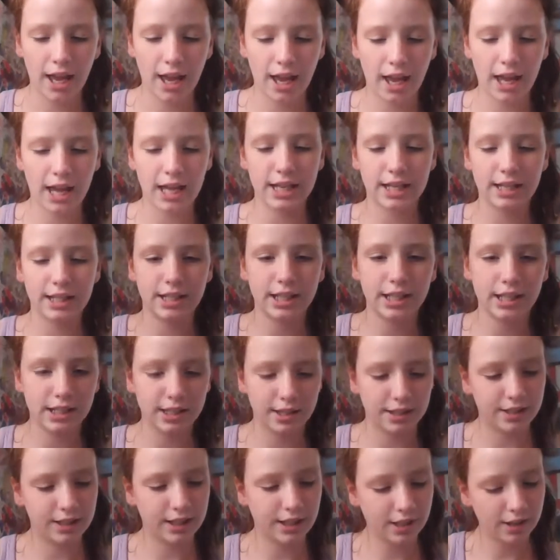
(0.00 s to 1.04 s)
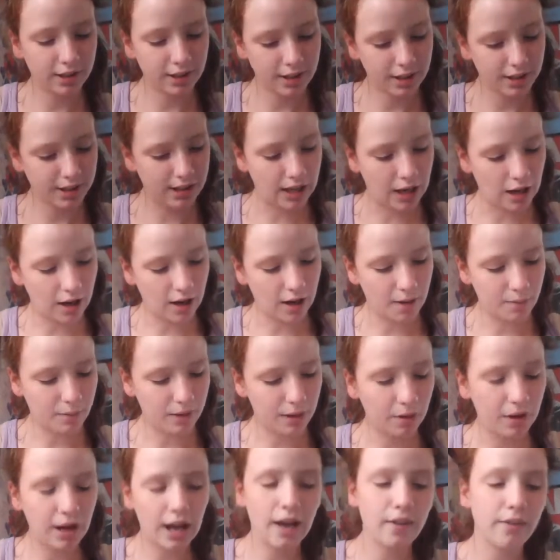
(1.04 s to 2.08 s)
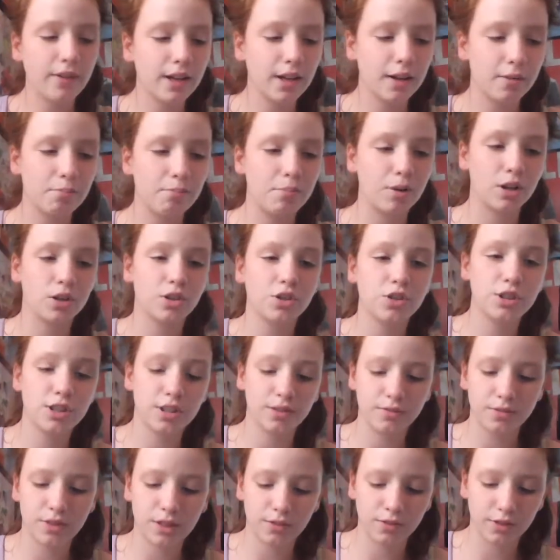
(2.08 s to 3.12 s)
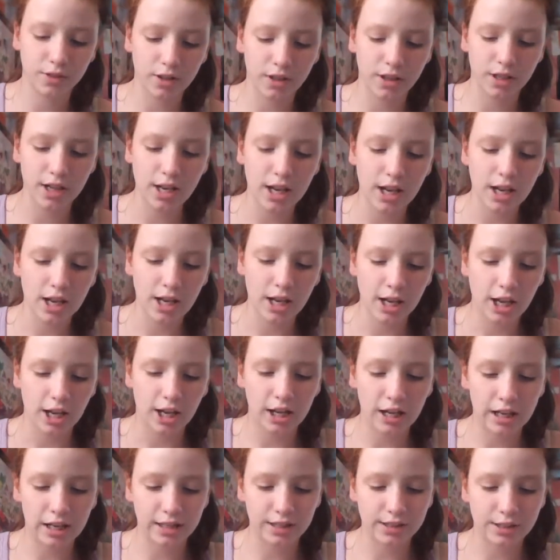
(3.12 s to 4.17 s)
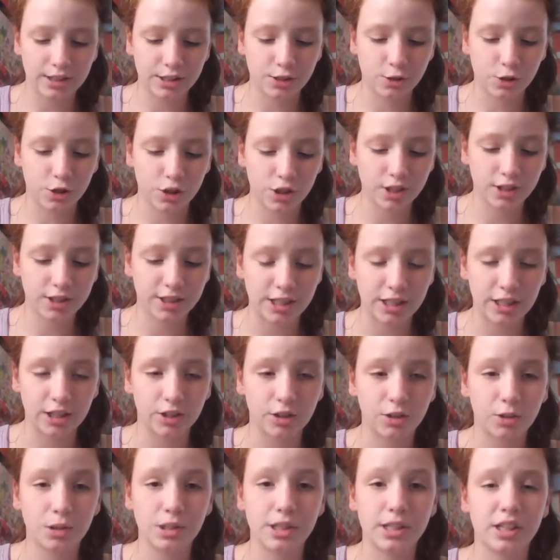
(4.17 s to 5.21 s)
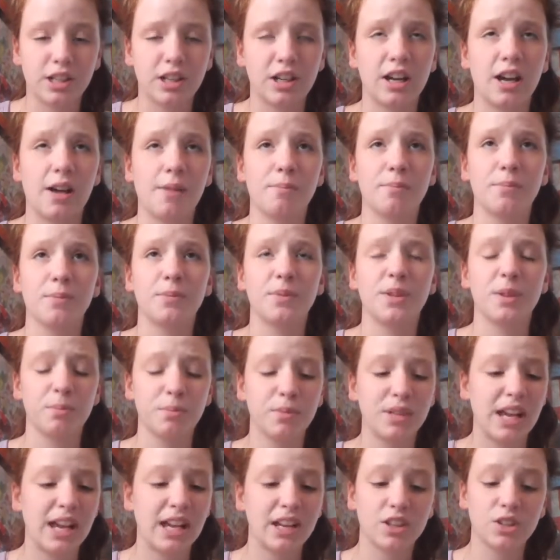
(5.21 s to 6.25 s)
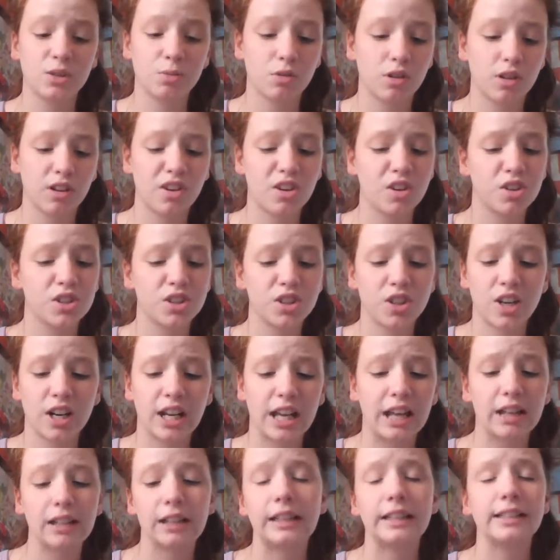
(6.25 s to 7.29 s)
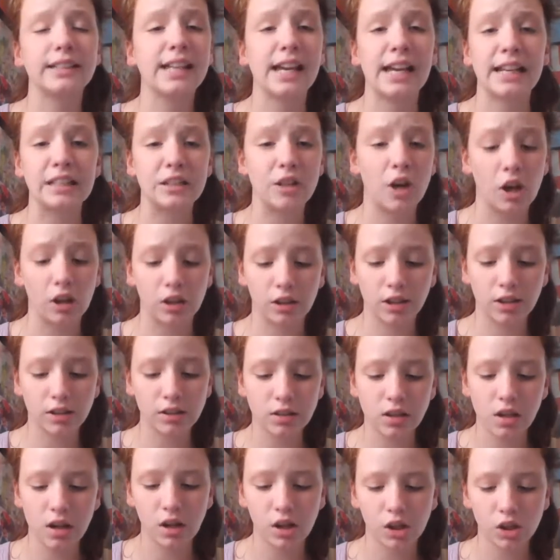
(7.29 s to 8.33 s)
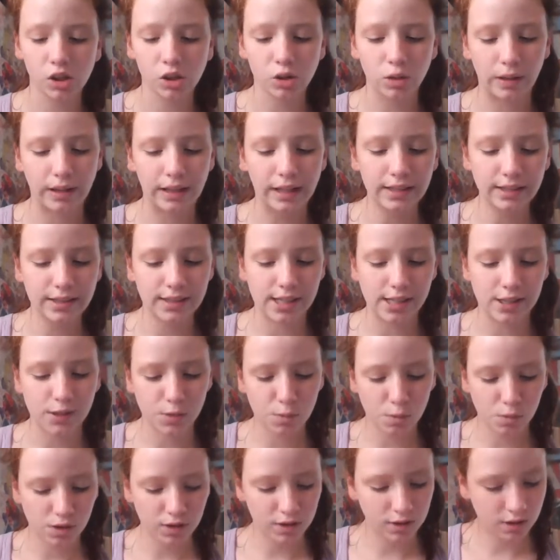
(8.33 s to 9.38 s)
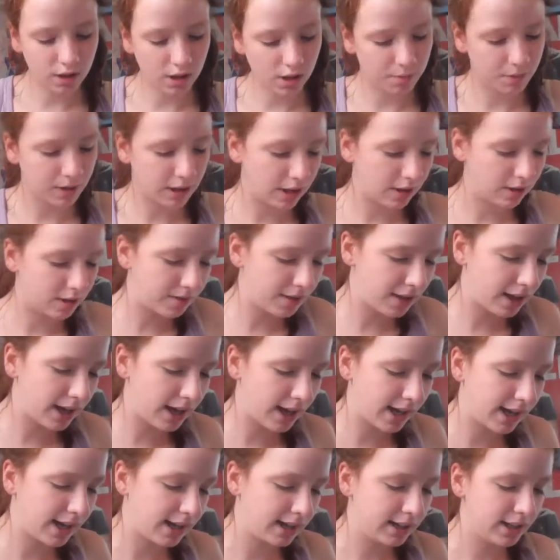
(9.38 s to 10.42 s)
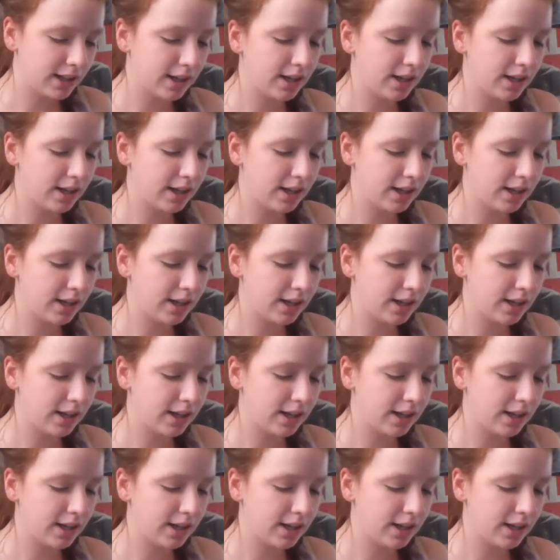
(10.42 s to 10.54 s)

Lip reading: And Delia's, they were having a bunch of different good deals. Some tanks were starting at like $10, so I got this one coming out of that.